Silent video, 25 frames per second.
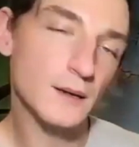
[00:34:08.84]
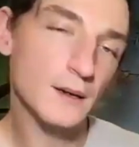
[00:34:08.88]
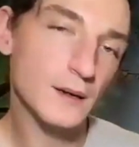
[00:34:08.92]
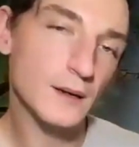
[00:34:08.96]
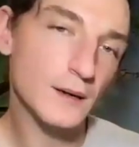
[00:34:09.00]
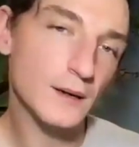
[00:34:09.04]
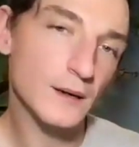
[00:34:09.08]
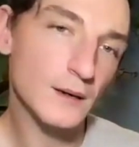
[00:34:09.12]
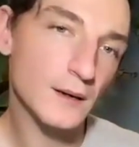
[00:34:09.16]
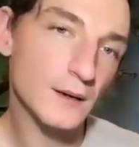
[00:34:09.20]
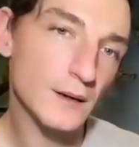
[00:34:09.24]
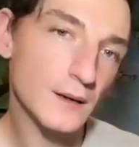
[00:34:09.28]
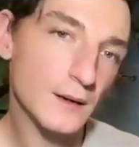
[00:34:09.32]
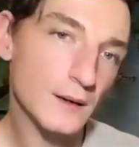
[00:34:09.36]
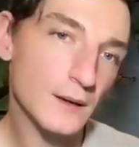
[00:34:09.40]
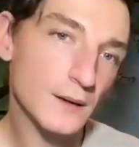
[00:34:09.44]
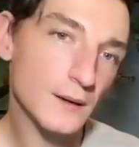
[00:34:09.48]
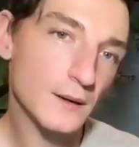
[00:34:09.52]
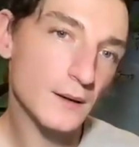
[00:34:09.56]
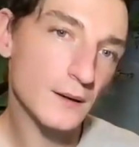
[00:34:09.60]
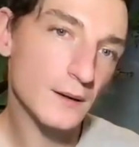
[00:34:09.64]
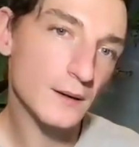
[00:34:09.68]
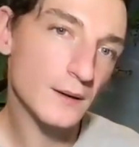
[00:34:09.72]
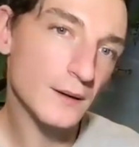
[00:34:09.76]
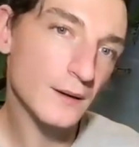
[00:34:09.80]
She's
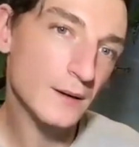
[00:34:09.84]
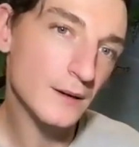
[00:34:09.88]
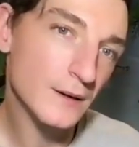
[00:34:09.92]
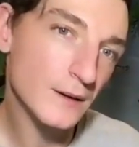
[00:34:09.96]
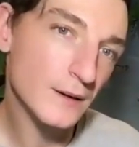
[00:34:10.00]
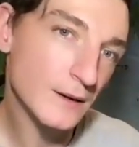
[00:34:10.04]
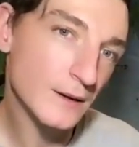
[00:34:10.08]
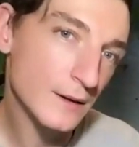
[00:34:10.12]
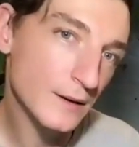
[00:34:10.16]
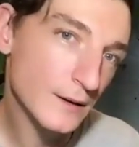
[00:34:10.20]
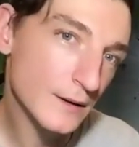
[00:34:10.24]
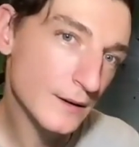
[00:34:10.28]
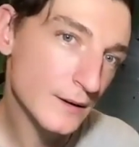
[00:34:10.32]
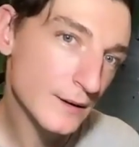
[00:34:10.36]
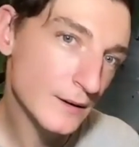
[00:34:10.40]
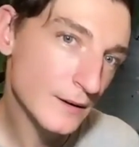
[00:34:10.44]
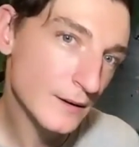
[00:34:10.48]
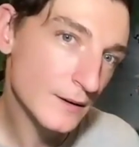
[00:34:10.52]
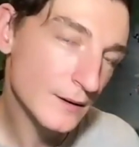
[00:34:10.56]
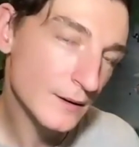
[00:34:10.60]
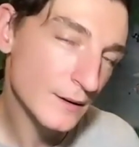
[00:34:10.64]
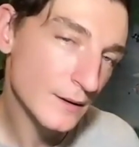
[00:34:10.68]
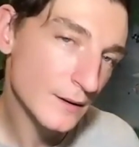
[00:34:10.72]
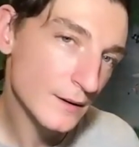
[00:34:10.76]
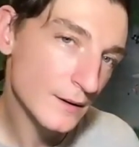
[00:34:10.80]
asking
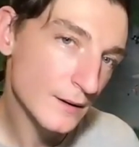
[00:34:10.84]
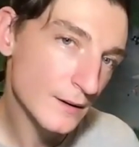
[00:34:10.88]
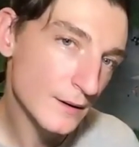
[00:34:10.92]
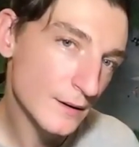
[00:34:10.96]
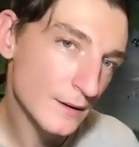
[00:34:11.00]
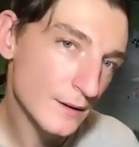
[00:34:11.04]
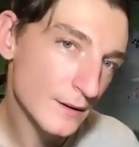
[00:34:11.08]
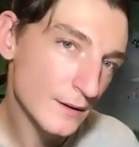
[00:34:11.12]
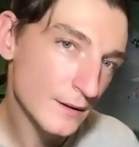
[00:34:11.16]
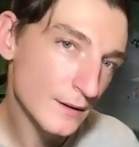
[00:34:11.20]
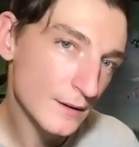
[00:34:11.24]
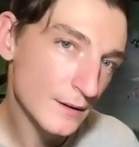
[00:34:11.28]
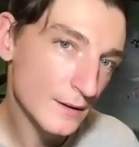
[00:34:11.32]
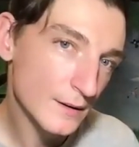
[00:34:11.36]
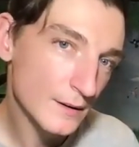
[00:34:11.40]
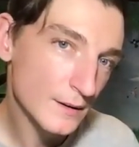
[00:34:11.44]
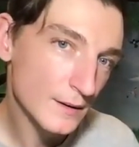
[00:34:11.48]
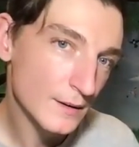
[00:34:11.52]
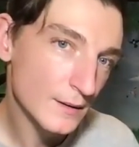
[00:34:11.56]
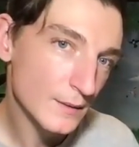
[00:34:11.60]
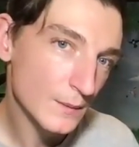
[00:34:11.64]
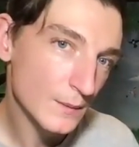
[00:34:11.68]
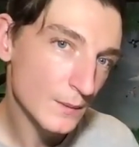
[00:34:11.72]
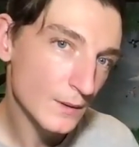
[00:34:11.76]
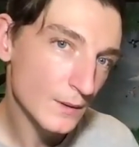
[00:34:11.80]
if the
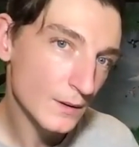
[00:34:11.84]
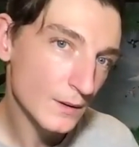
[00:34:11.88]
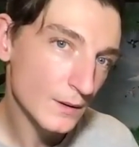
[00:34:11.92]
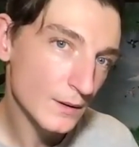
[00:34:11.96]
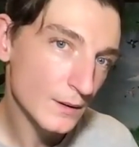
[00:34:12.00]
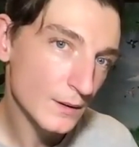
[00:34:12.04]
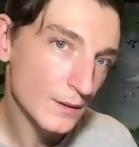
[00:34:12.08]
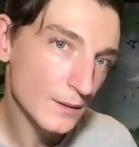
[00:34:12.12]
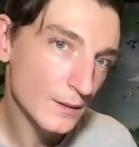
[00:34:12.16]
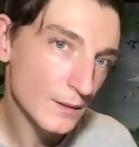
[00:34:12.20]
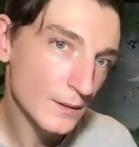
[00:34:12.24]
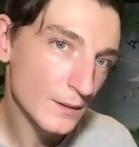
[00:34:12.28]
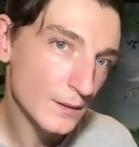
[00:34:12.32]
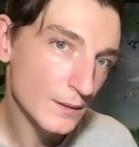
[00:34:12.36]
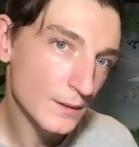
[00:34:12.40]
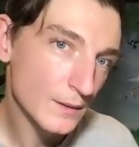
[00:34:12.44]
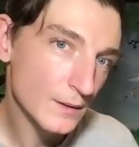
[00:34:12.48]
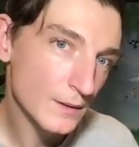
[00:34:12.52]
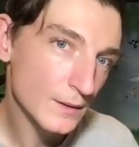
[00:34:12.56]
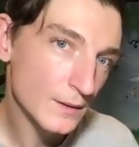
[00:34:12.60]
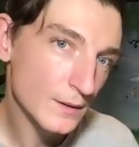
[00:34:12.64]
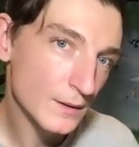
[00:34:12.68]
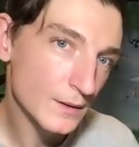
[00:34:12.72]
owl could be a pet.